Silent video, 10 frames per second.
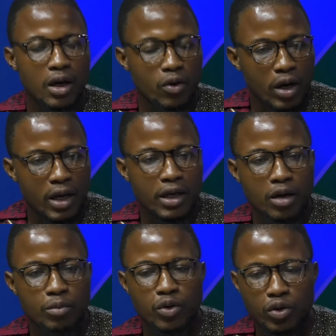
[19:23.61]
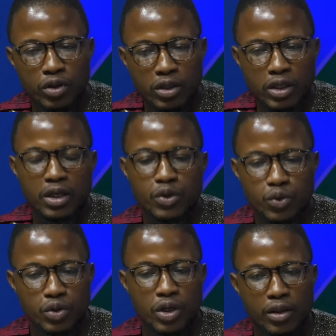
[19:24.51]
or an agreement on key
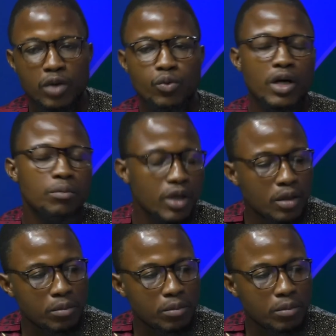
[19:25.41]
issues that we can bring